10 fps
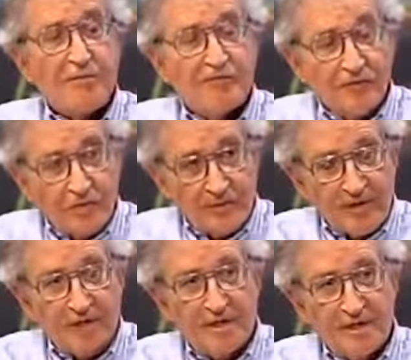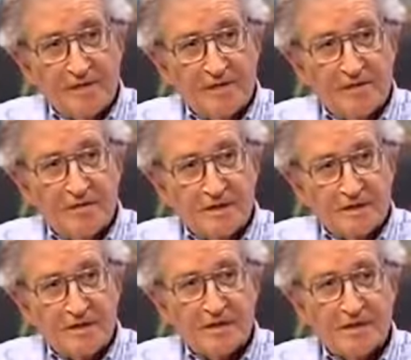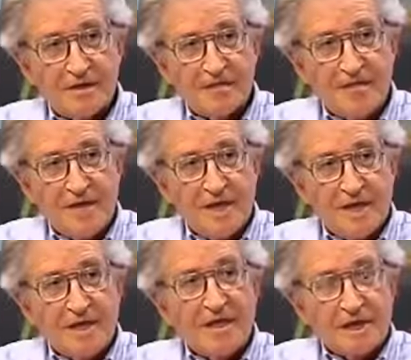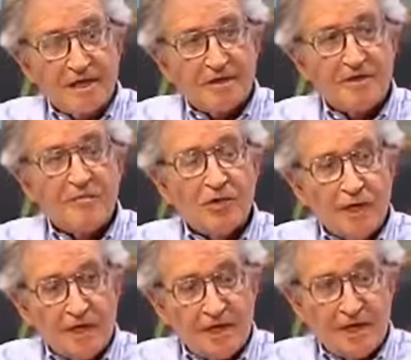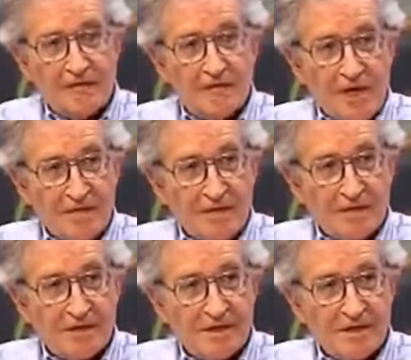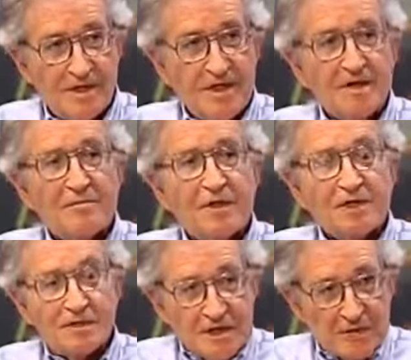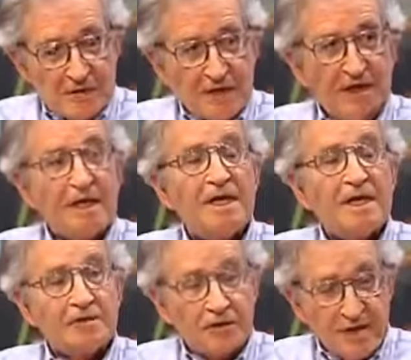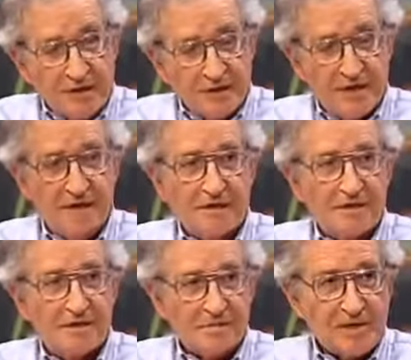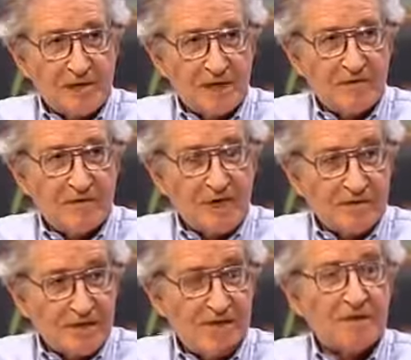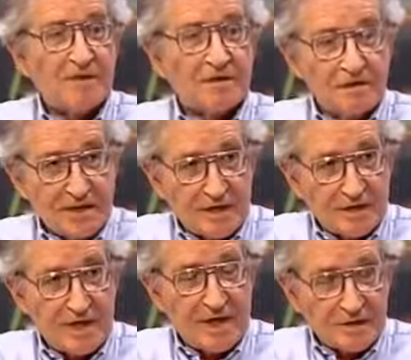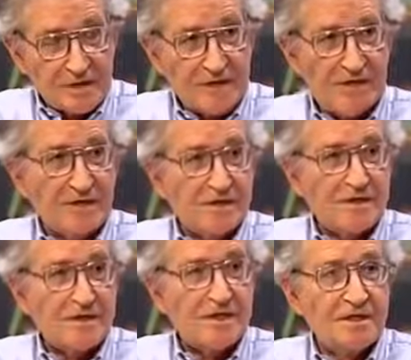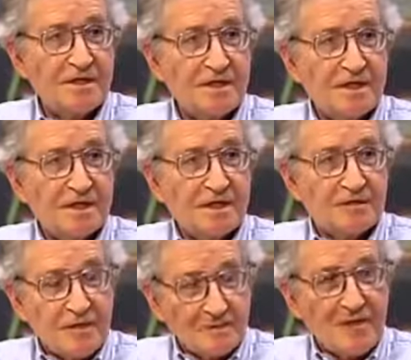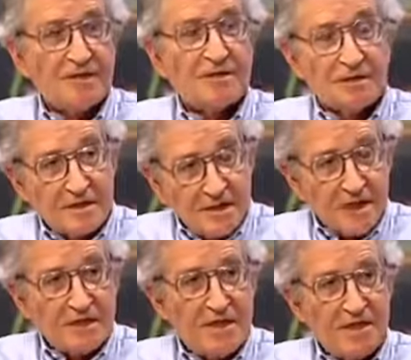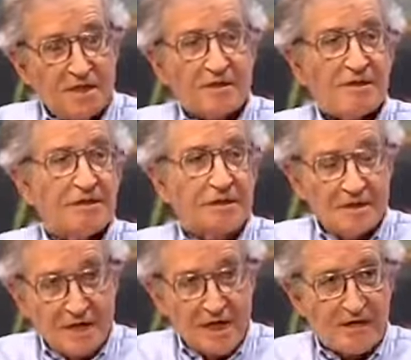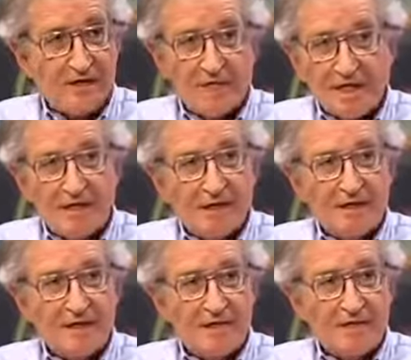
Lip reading: Formally, the U.S. Announced a boycott of weapons, but secretly it increased the supply of weapons, including counterinsurgency equipment, so that the Indonesians could consummate the